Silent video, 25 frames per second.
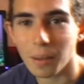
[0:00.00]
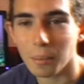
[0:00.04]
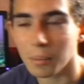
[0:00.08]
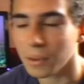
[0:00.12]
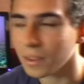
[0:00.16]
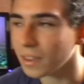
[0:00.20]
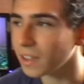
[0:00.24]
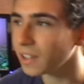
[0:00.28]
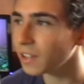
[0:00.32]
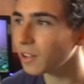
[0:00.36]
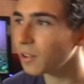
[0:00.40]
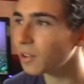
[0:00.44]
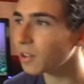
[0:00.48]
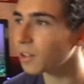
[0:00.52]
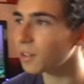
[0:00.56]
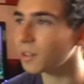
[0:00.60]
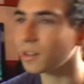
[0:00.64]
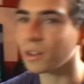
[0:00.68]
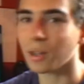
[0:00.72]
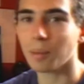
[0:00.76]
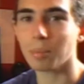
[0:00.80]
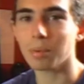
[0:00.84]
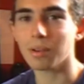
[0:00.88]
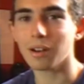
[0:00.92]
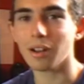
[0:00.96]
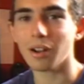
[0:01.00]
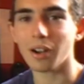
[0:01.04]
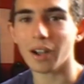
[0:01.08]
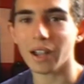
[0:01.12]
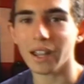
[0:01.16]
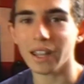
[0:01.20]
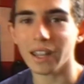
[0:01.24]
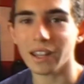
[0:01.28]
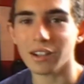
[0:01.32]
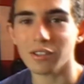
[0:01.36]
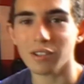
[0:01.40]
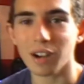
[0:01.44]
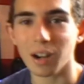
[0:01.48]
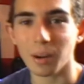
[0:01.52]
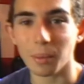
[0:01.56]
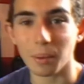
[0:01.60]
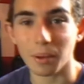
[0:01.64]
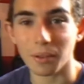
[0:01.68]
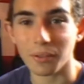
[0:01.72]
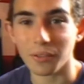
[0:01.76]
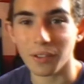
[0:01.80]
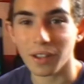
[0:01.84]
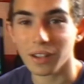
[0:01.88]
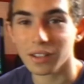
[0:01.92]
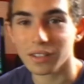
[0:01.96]
but then you can apply incredible
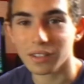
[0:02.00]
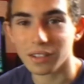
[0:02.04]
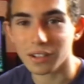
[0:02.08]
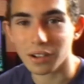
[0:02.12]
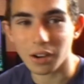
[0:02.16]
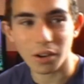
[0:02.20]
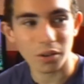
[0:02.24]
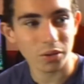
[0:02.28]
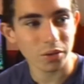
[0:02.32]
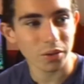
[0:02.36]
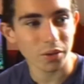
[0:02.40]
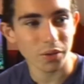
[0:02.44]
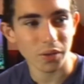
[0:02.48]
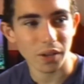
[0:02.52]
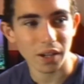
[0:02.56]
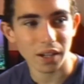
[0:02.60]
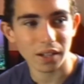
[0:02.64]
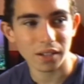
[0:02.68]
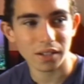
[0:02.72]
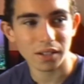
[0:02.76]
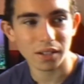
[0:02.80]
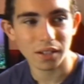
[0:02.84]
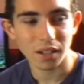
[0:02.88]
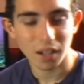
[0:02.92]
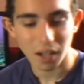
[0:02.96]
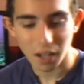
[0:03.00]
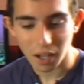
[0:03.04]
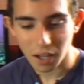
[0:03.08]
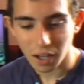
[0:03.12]
effects in After Effects.